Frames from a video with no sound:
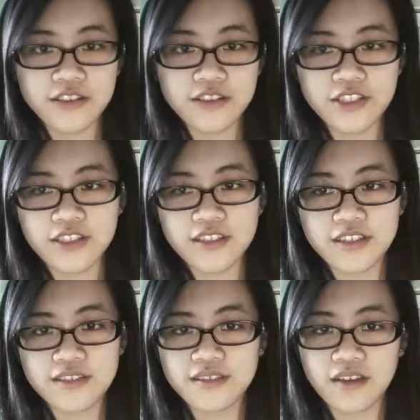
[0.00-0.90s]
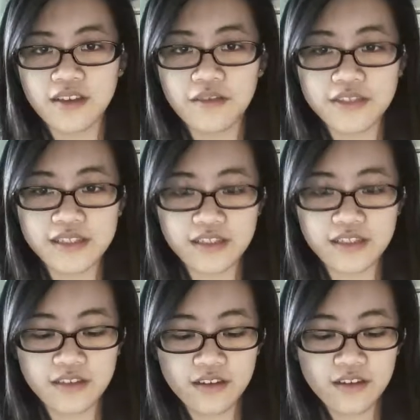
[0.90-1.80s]
She's
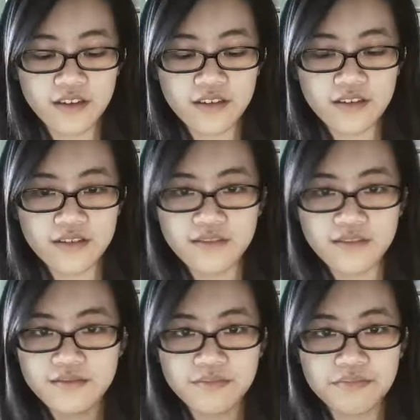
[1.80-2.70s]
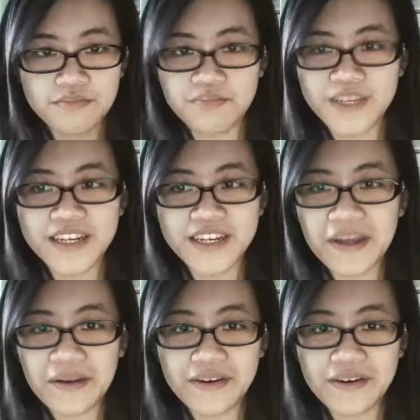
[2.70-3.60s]
obviously been
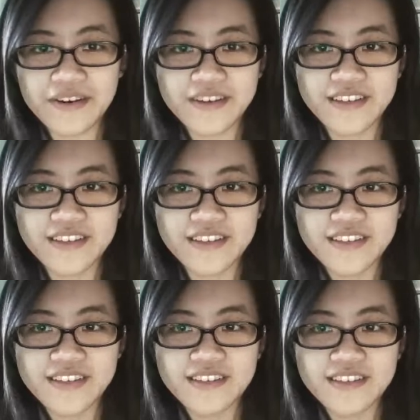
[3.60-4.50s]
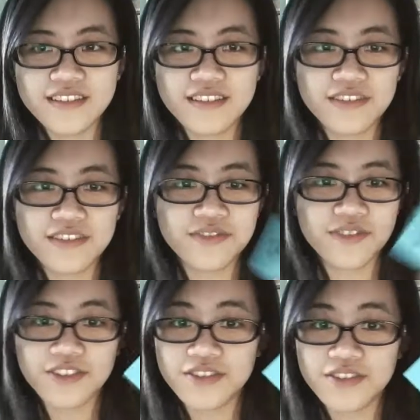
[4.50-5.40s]
there since I was
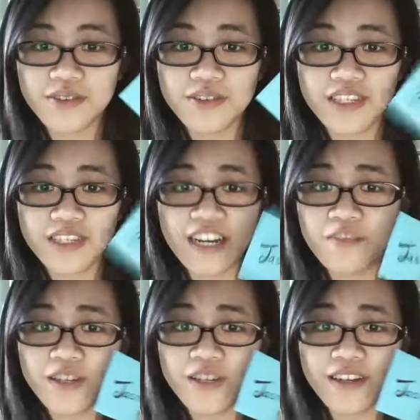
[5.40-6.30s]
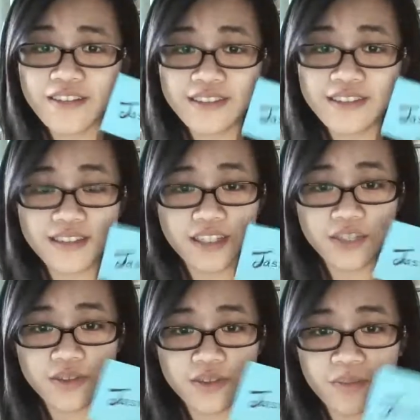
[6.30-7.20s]
4 years old, and I've been there since the day
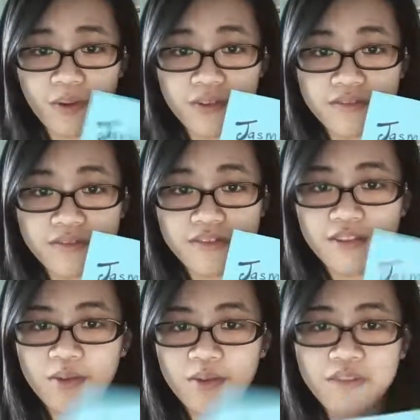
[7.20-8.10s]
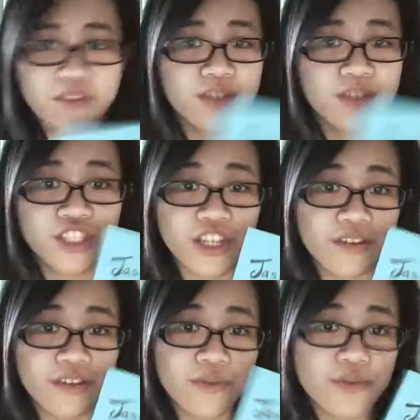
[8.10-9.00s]
she was born. So we've always
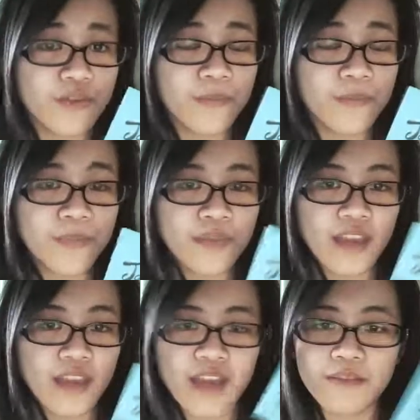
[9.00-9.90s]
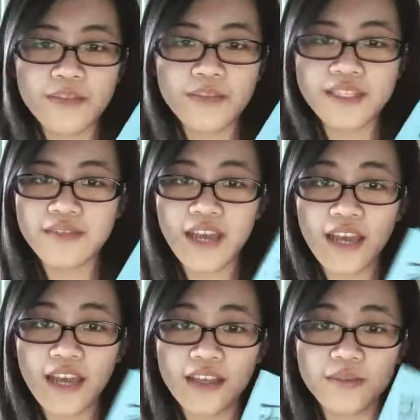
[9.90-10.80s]
shared a room, and because of
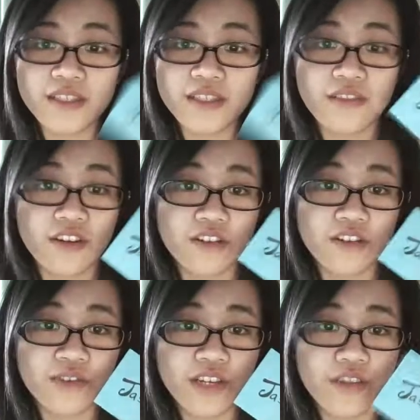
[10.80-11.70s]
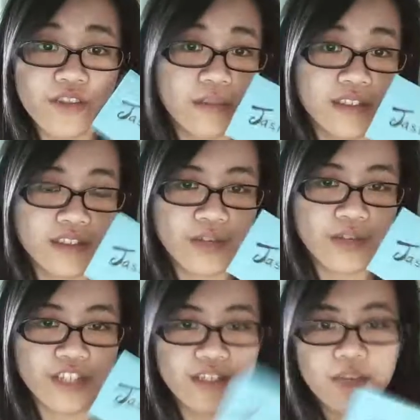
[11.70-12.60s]
that, and because of our unique family
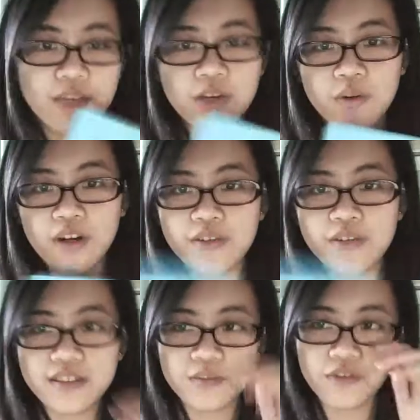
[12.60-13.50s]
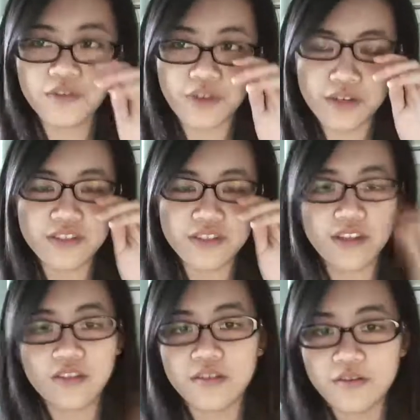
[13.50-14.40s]
situation, like we will always move around
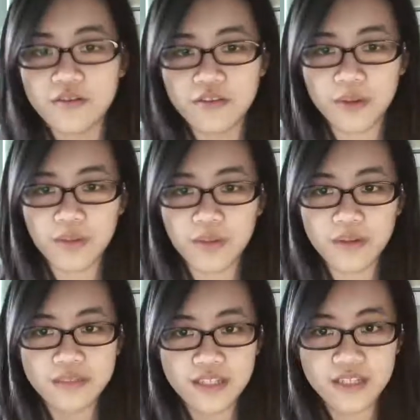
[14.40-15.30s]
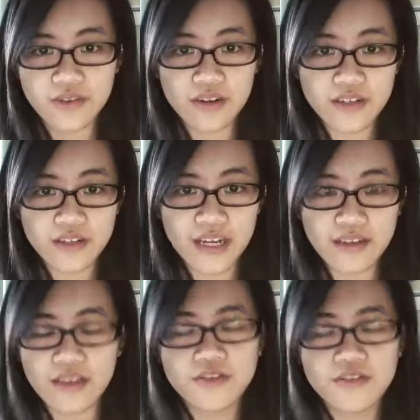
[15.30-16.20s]
together from our mom's dad to our
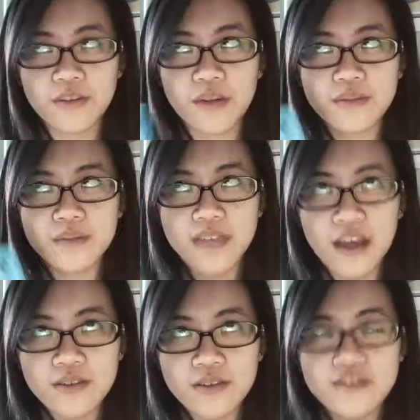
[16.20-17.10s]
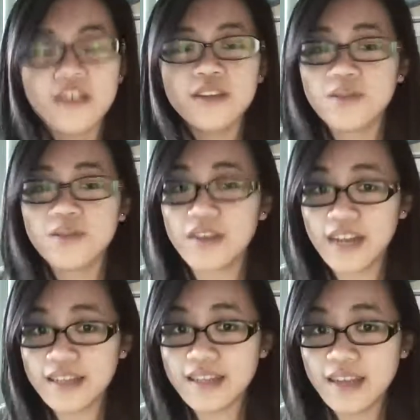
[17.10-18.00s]
dad, to our mom's house, to our
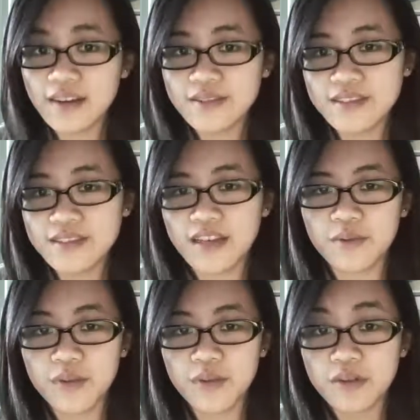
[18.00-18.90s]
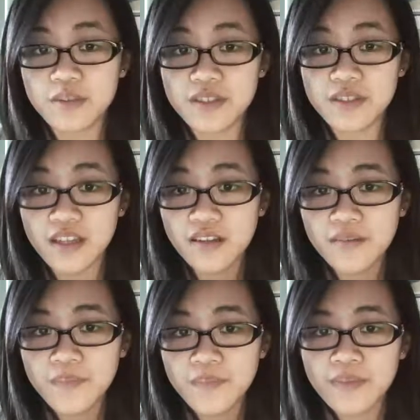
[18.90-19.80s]
dad's house. Yeah, we will always be
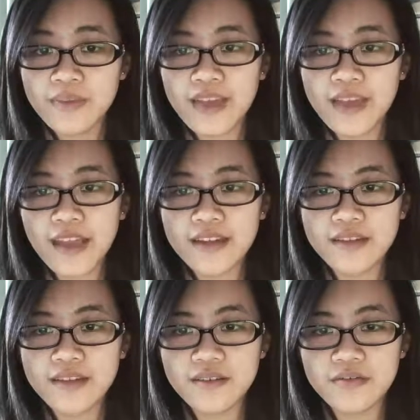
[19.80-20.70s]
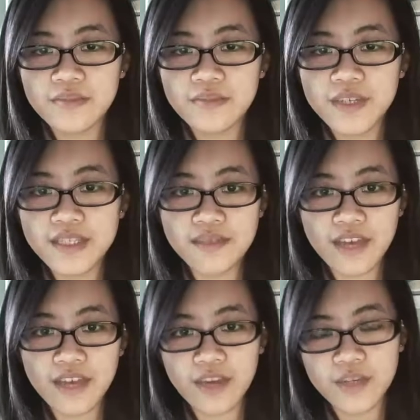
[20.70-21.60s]
together, and because
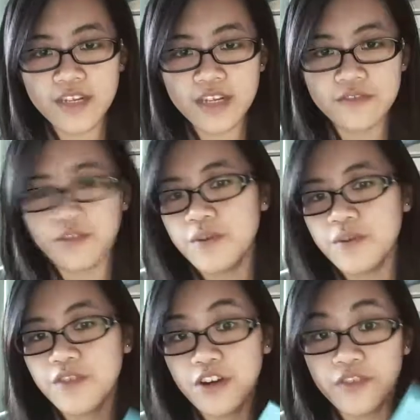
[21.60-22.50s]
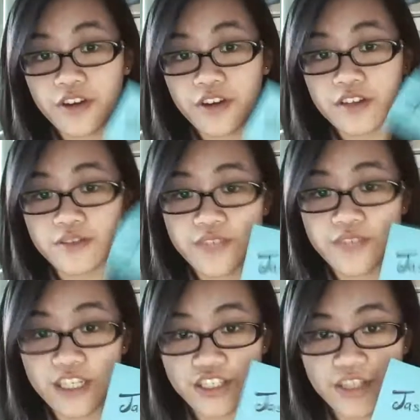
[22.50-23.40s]
of that, we kind of formed a very, very close
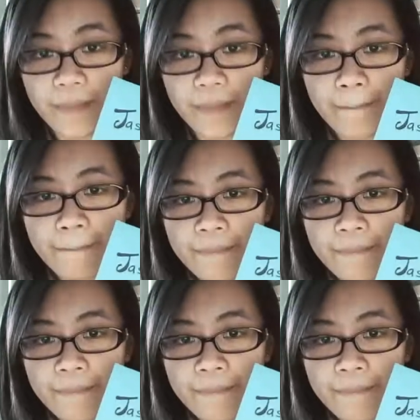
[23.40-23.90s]
relationship.